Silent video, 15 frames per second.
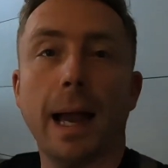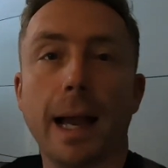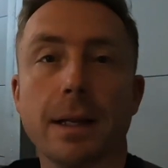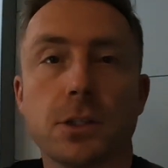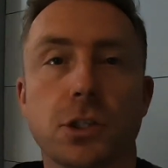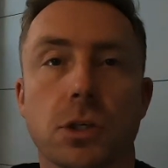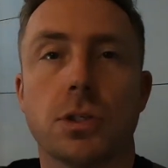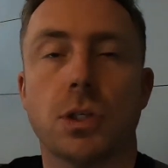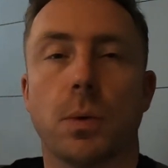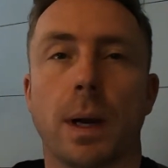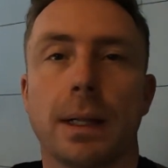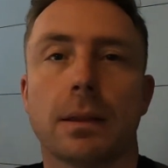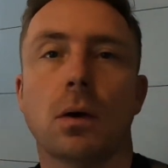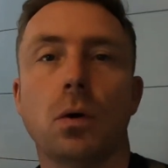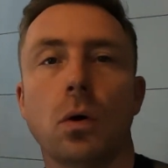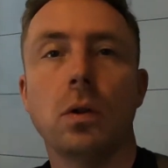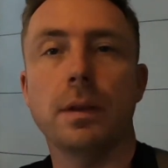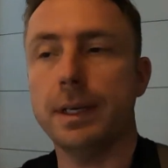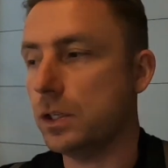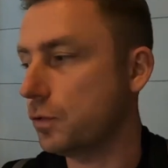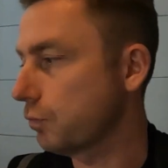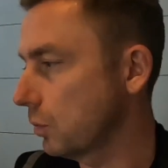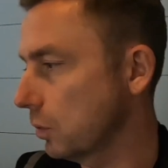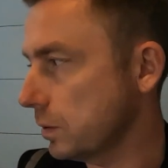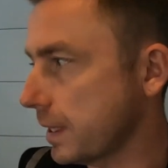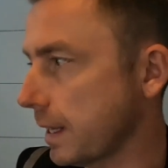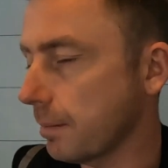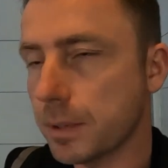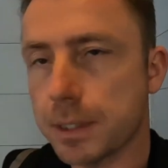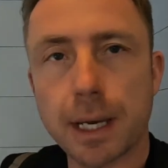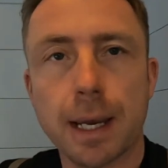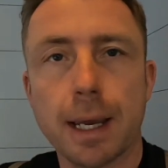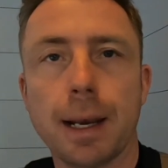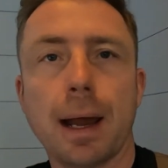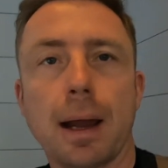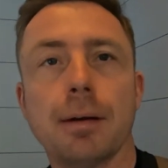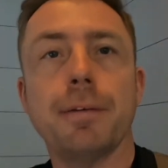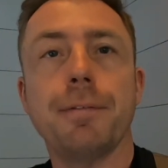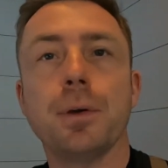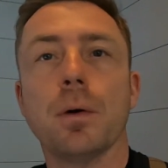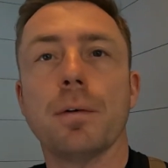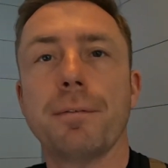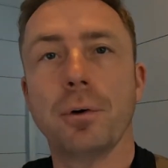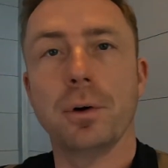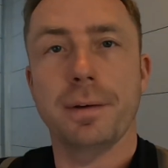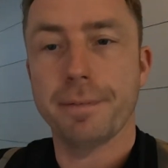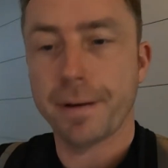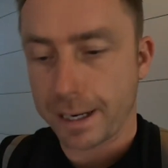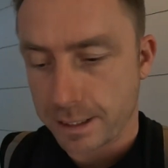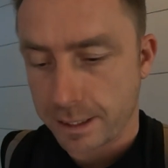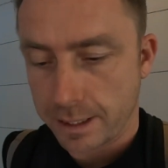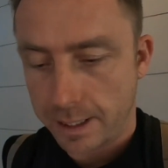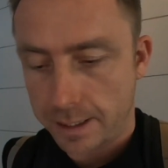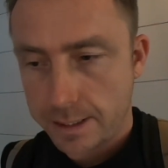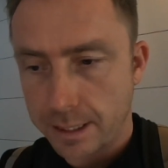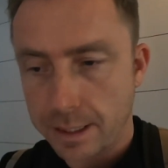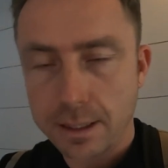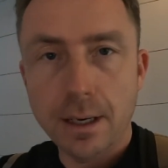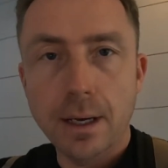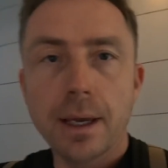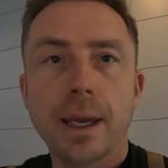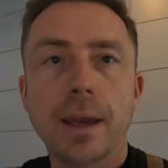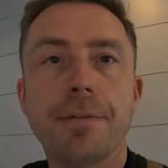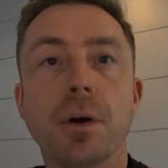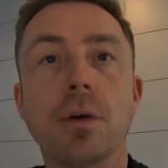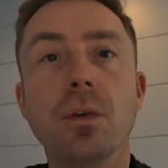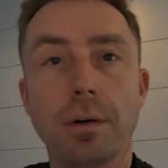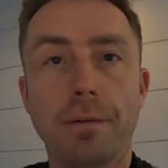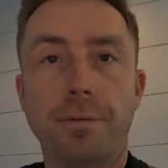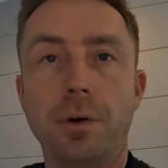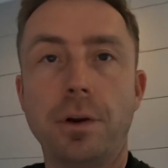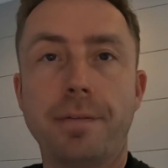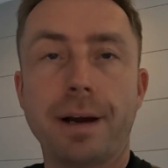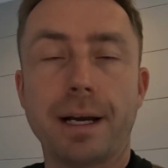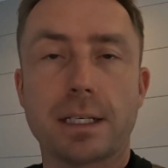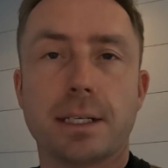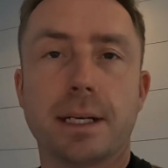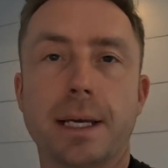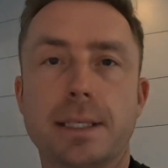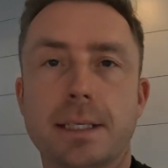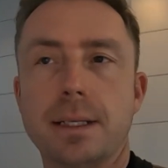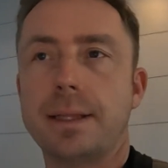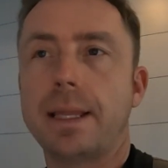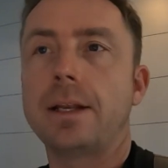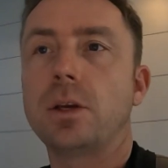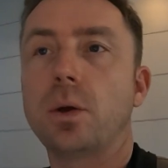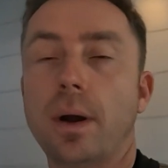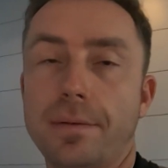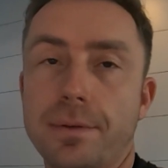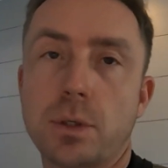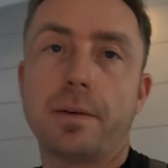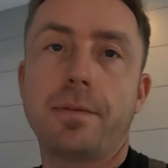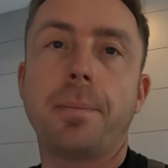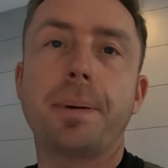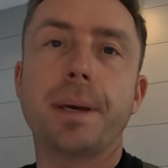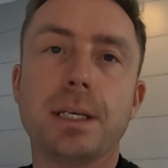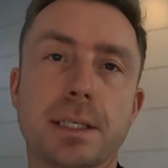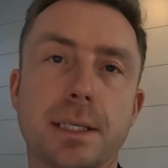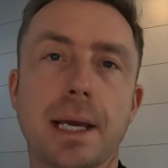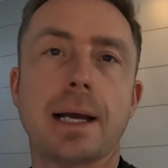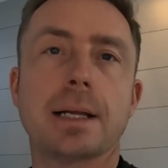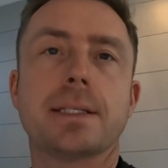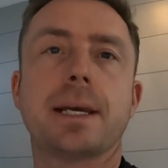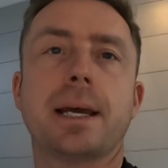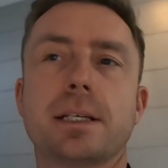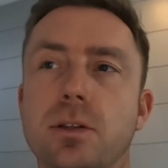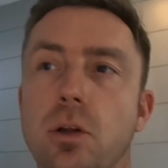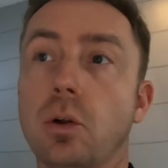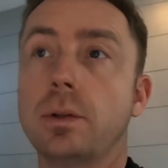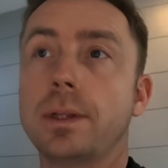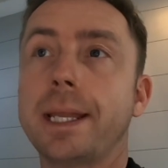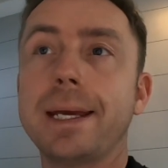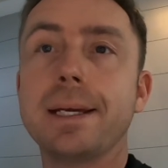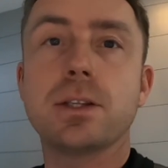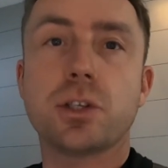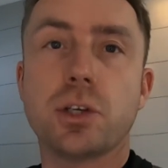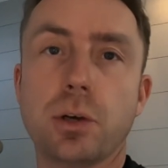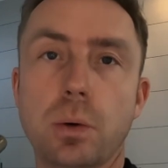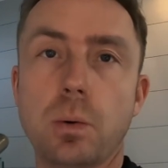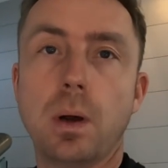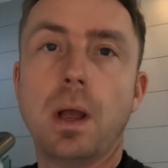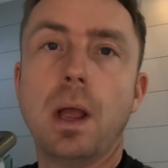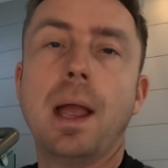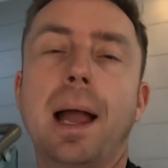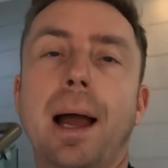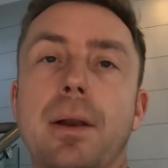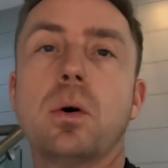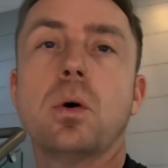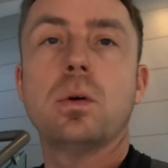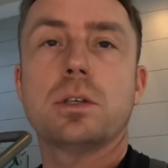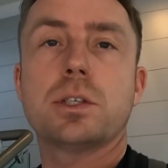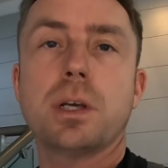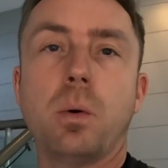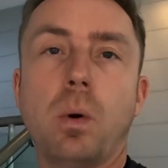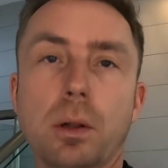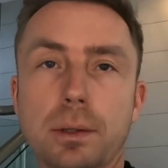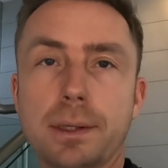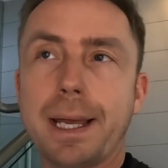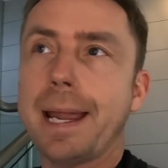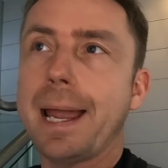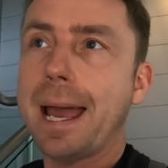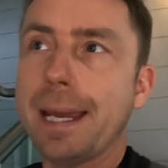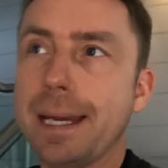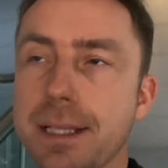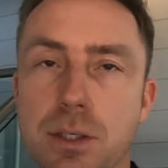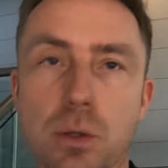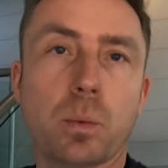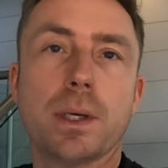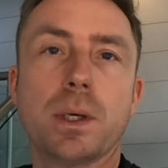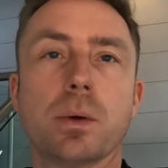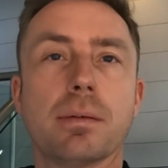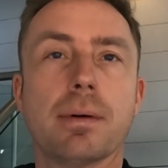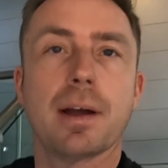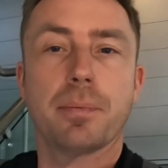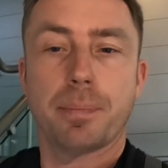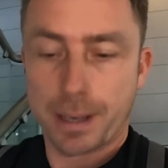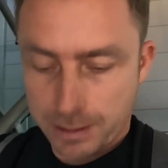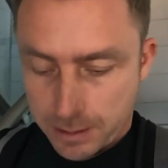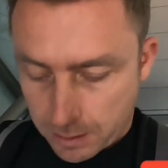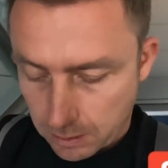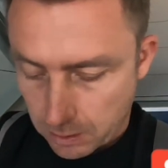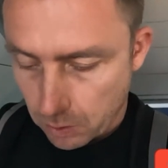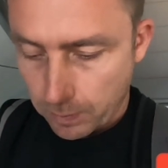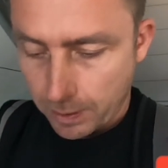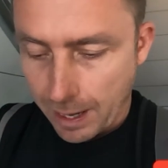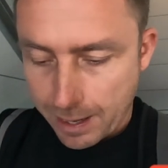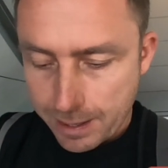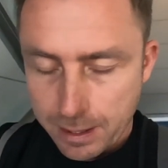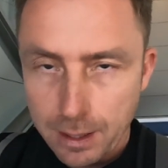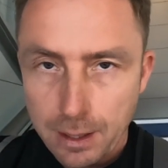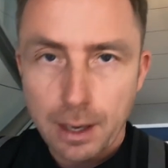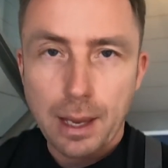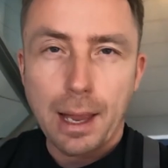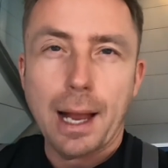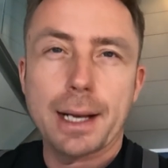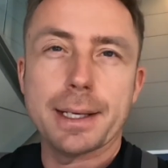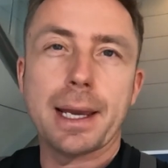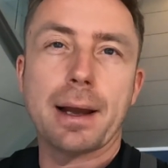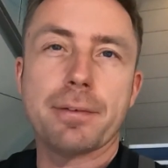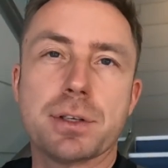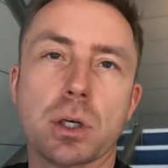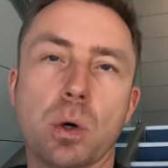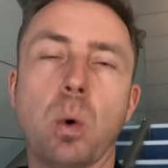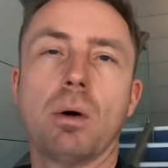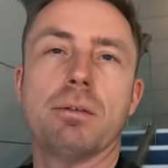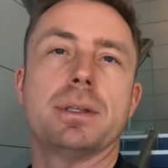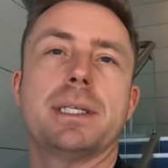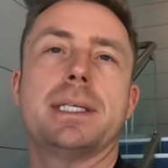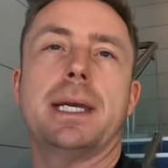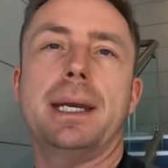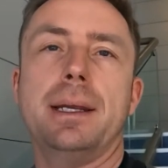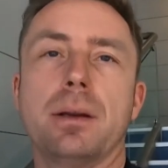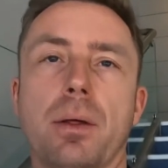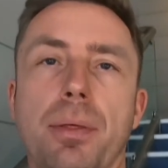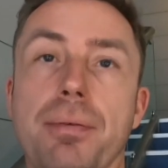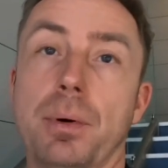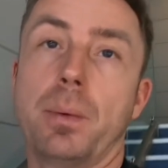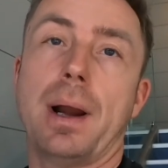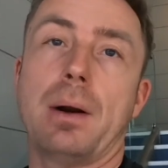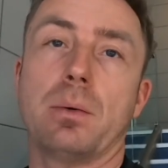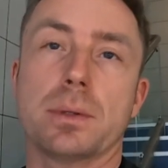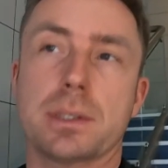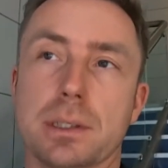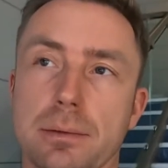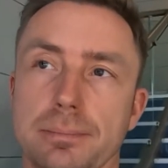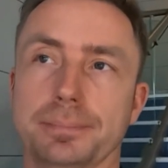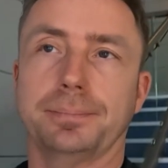And just to add that all these rules that I'm saying are if you're fully vaccinated. If you're not fully vaccinated, then you have to have a PCR test on day 2 and also on day 8 when you arrive back to the UK, and you have to quarantine throughout.